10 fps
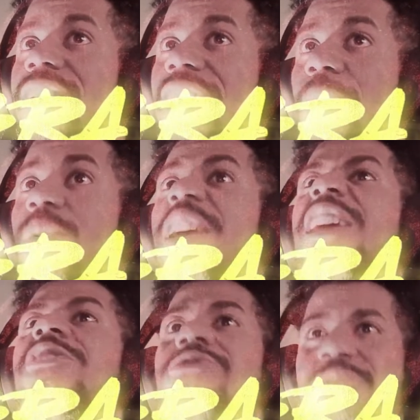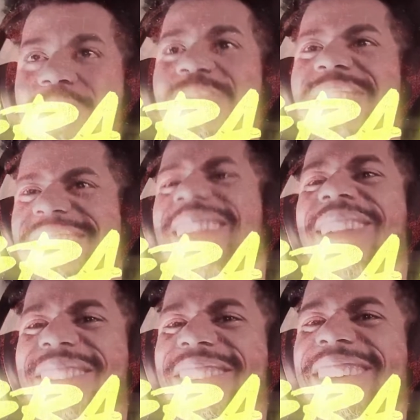I will end you. So,
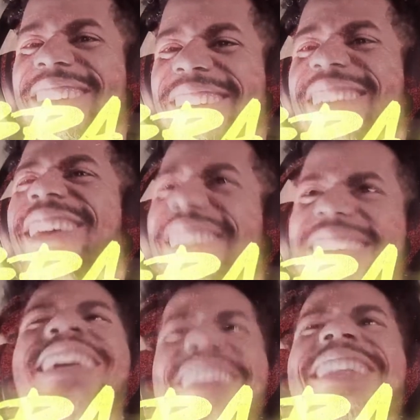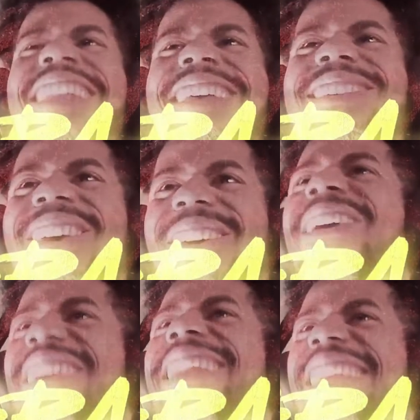let's go.
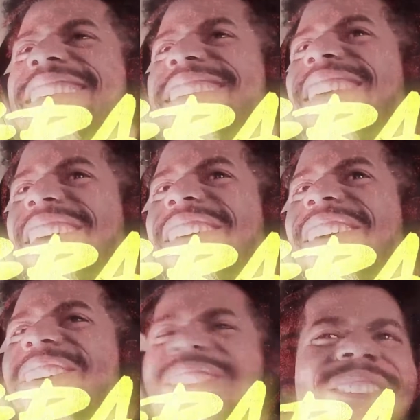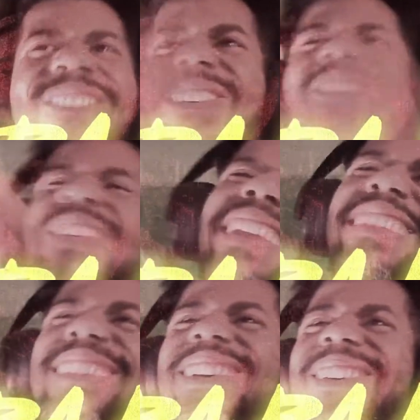Ooh,
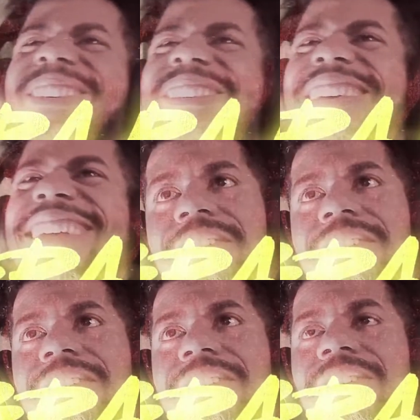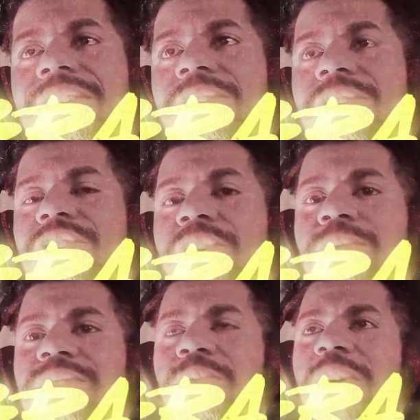let's go.
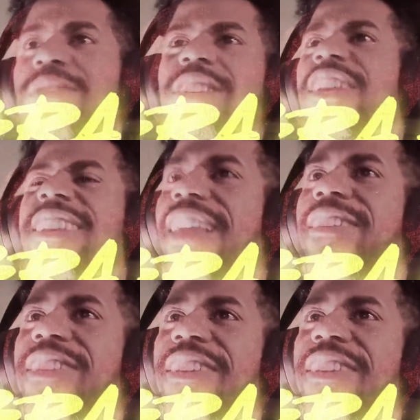Chosen, why are you such a gangster?